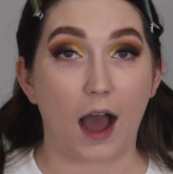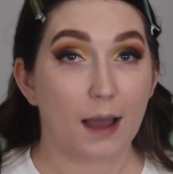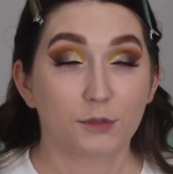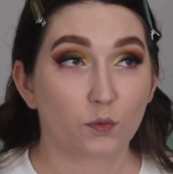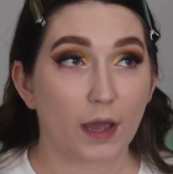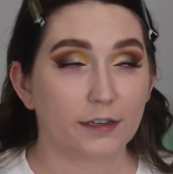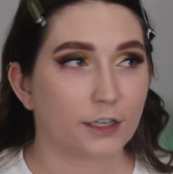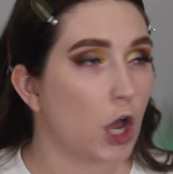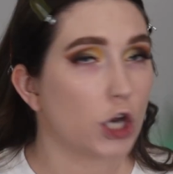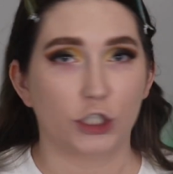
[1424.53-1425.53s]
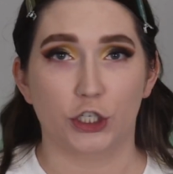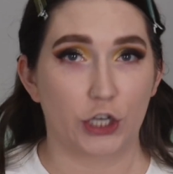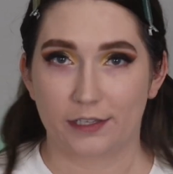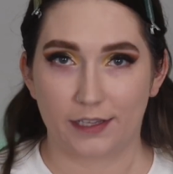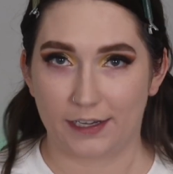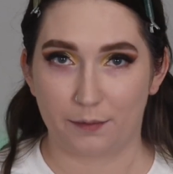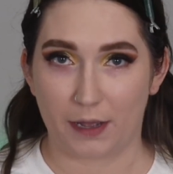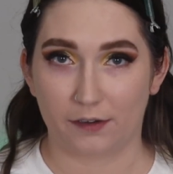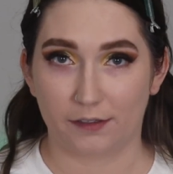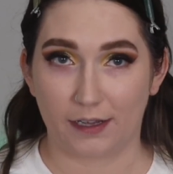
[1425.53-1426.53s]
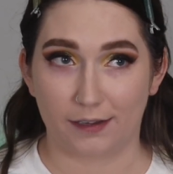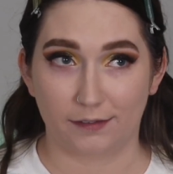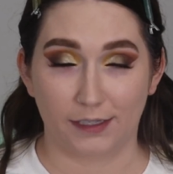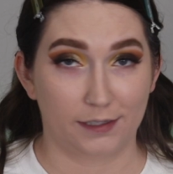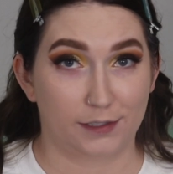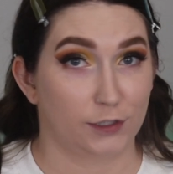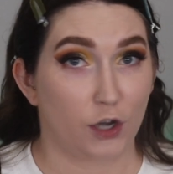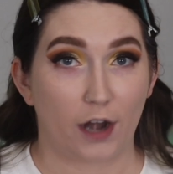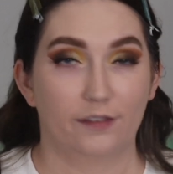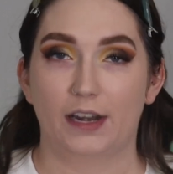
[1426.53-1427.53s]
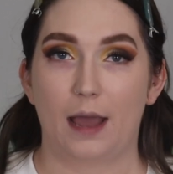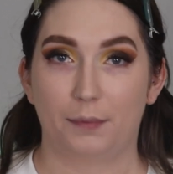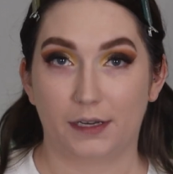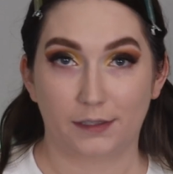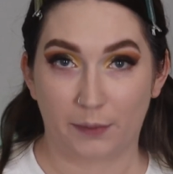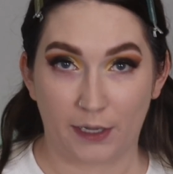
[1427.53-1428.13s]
I'm sweating just thinking about it, and it's not even happening to